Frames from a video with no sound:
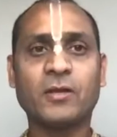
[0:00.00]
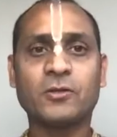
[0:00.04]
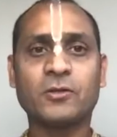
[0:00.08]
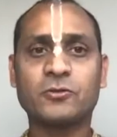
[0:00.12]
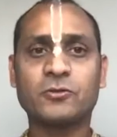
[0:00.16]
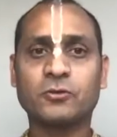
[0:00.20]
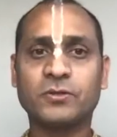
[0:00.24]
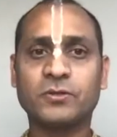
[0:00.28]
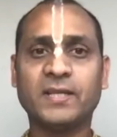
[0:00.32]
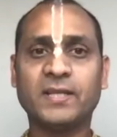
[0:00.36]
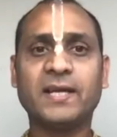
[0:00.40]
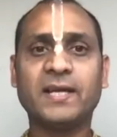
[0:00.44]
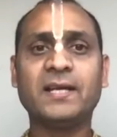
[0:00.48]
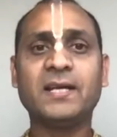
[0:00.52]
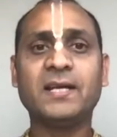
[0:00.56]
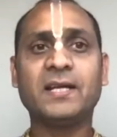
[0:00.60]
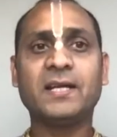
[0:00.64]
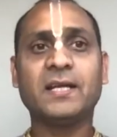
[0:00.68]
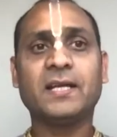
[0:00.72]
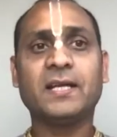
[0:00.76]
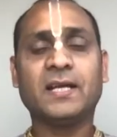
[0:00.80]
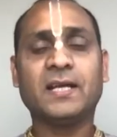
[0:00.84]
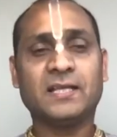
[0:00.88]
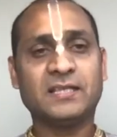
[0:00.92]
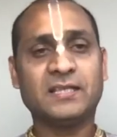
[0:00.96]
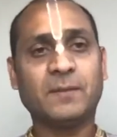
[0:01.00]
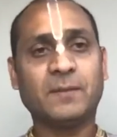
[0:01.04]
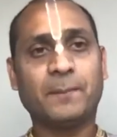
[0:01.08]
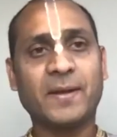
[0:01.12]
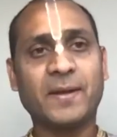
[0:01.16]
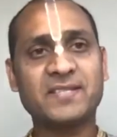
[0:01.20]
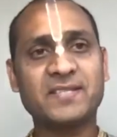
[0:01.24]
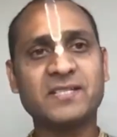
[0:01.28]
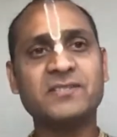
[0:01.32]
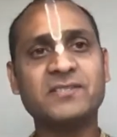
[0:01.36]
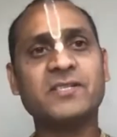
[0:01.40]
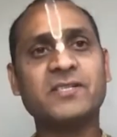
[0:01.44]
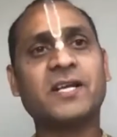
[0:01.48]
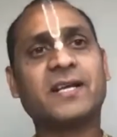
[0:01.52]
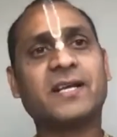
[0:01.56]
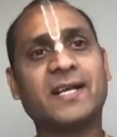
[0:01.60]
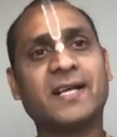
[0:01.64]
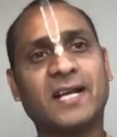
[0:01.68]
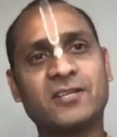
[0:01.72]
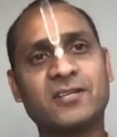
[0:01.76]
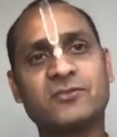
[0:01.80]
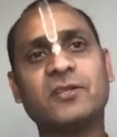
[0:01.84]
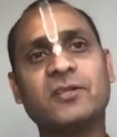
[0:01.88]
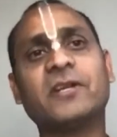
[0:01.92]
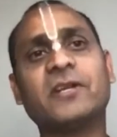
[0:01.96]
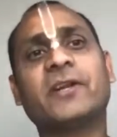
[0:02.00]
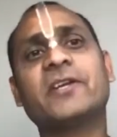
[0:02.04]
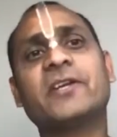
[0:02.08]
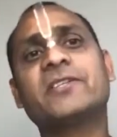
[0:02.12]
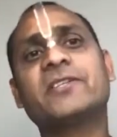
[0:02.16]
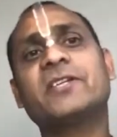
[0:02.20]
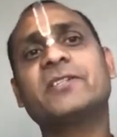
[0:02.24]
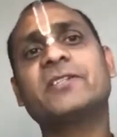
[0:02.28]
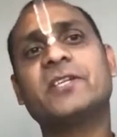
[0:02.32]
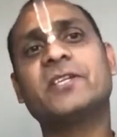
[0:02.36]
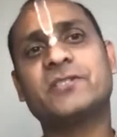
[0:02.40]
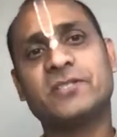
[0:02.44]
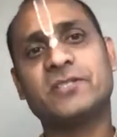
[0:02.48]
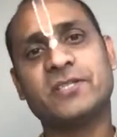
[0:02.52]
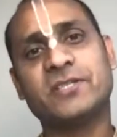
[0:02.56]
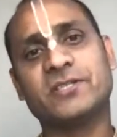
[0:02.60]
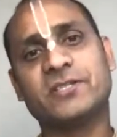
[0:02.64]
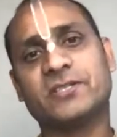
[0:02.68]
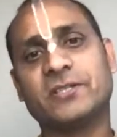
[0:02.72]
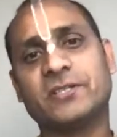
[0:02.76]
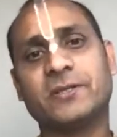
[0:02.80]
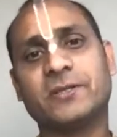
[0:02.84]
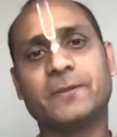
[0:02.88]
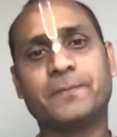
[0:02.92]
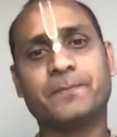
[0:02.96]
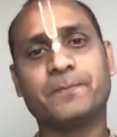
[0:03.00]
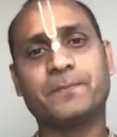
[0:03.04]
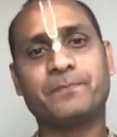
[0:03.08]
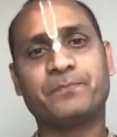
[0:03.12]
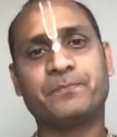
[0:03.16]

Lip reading: So then the passenger can actually reach his destination.